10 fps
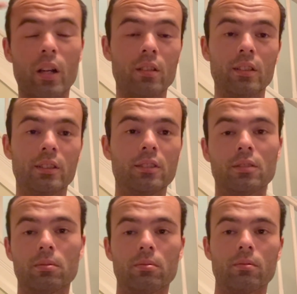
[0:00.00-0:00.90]
this is,
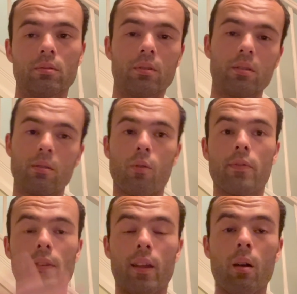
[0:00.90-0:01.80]

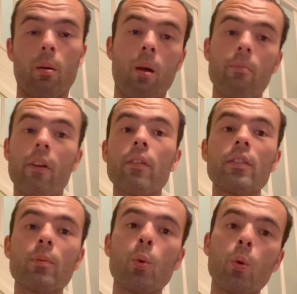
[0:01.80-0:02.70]
obviously, I'm very
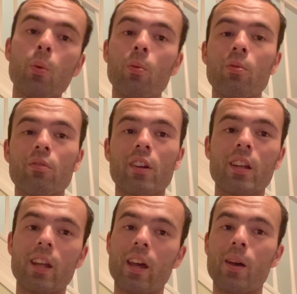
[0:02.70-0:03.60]
small right
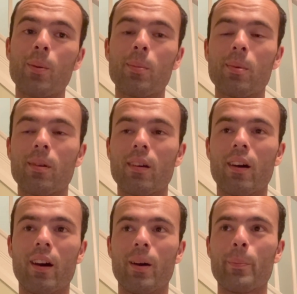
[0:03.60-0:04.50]
now.
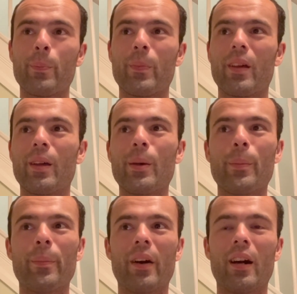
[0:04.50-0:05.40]

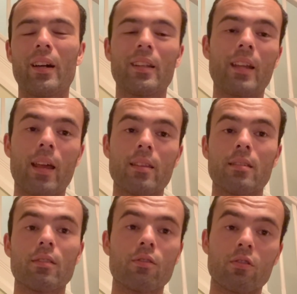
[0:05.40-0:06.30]
But yeah, this
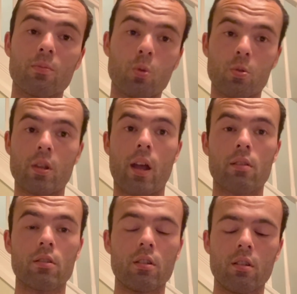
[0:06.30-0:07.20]
is just a small shout
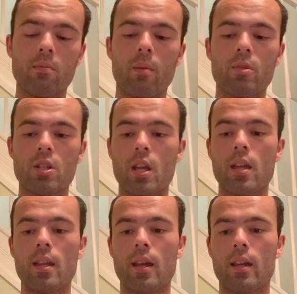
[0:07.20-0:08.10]
out to you, Mama
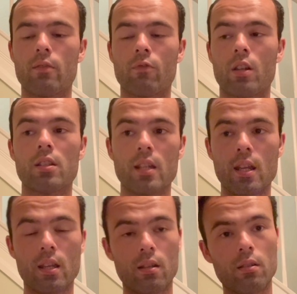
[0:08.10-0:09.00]
G and
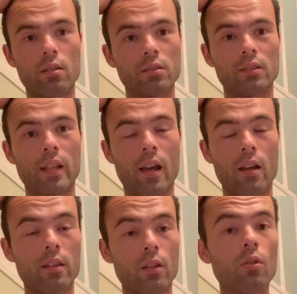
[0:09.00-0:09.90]
Rusty, because yeah, I
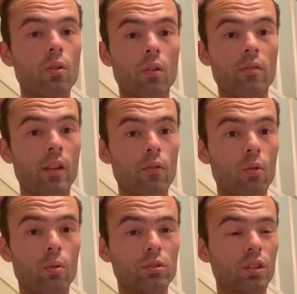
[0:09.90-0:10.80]
think your content's
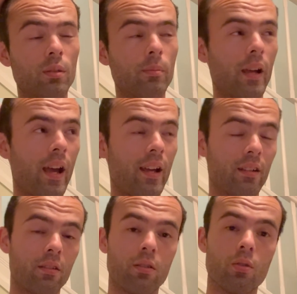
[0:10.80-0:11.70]
awesome,
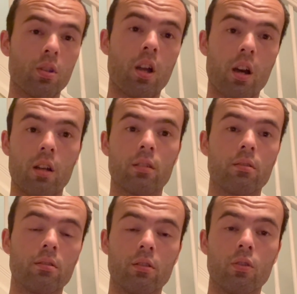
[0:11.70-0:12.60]
and your yarn
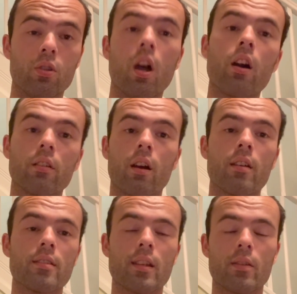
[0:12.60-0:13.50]

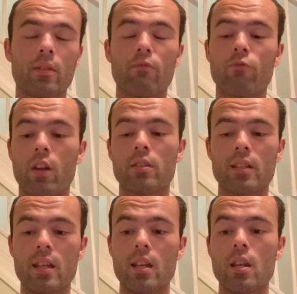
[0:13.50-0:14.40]
dyeing skills. And
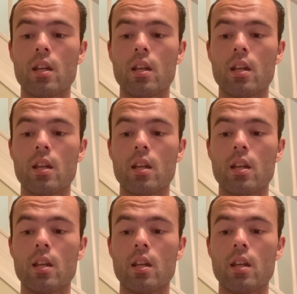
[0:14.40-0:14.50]
Rusty,